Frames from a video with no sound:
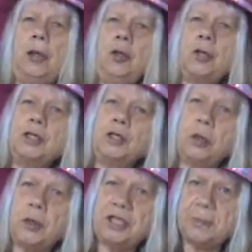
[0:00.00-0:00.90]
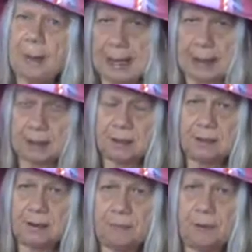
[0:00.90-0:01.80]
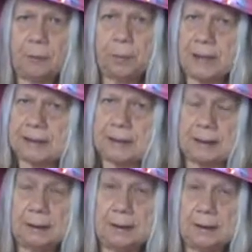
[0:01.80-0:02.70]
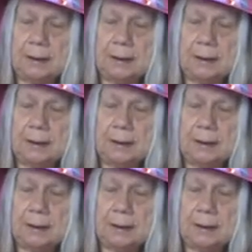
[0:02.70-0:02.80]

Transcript: You can show respect for a president